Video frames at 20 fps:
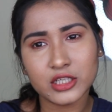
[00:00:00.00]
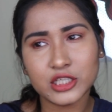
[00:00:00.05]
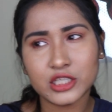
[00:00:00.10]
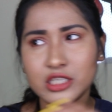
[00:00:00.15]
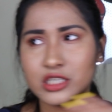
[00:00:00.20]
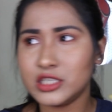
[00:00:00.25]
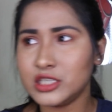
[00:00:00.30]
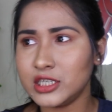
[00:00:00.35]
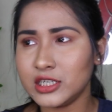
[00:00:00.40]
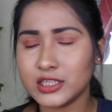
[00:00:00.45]

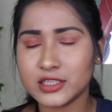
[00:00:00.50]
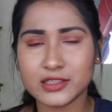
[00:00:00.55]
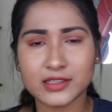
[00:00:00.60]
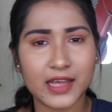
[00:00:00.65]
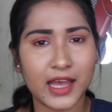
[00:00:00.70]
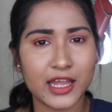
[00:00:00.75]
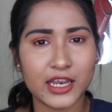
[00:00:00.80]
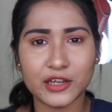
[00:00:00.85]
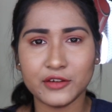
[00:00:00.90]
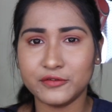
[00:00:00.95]
cheeks
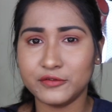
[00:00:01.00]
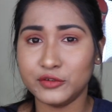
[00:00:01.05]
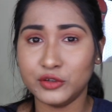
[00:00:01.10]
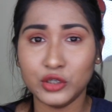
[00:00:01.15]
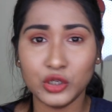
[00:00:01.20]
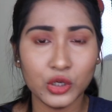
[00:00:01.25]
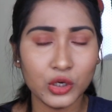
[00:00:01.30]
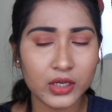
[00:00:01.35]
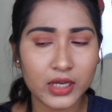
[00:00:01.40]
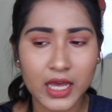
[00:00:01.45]
kind of
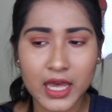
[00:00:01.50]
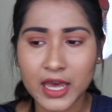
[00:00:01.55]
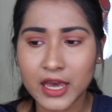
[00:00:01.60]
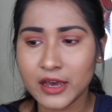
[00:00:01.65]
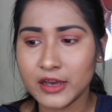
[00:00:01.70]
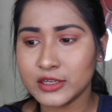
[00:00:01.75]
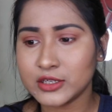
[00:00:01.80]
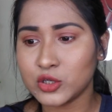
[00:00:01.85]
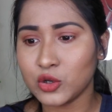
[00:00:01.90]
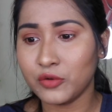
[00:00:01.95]
look.
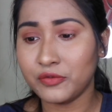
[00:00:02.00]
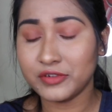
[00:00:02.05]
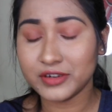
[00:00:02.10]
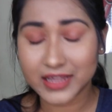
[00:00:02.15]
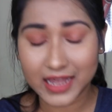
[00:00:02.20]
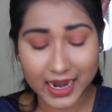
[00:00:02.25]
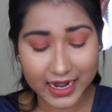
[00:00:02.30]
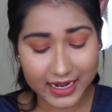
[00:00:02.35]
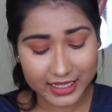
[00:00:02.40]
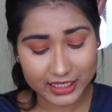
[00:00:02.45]
So for
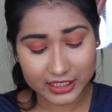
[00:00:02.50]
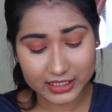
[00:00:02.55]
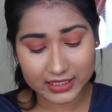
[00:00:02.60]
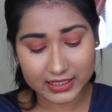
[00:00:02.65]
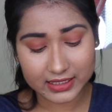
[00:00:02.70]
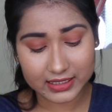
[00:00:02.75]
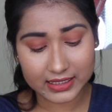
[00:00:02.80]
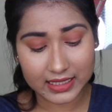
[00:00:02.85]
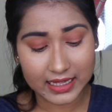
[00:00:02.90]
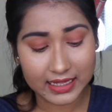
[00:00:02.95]
that, I
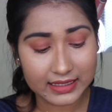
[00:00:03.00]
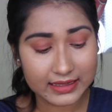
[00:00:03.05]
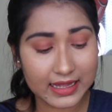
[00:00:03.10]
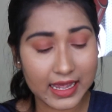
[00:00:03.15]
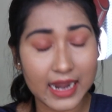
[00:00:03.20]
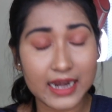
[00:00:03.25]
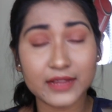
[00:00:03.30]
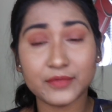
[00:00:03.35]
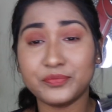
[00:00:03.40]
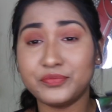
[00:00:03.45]
just think
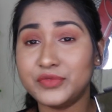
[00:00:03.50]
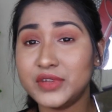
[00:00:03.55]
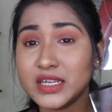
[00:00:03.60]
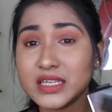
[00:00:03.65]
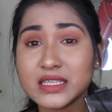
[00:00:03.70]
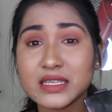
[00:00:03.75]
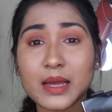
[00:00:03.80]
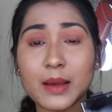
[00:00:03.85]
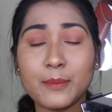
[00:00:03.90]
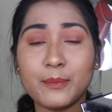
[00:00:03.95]
that
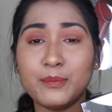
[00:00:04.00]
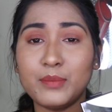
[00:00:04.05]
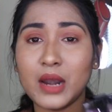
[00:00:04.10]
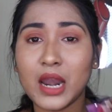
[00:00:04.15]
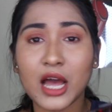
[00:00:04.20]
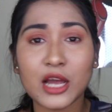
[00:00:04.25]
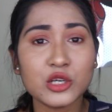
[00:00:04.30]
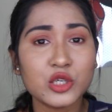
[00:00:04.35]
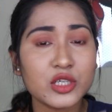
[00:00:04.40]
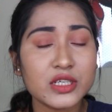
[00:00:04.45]
this
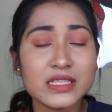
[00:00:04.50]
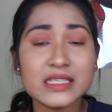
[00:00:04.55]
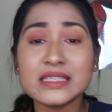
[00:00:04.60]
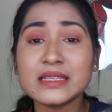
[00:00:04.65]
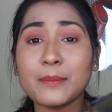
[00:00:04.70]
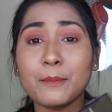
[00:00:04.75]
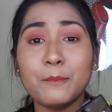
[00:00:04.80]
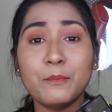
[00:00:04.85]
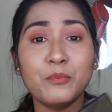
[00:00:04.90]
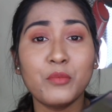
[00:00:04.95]
blush is
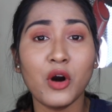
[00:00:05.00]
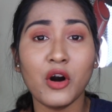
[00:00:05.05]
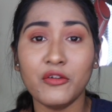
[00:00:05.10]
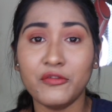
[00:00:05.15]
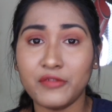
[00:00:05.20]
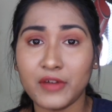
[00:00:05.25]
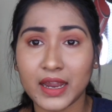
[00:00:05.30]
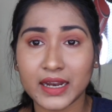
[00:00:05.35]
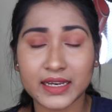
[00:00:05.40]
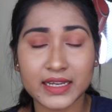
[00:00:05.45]

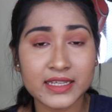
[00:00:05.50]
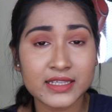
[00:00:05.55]
perfect.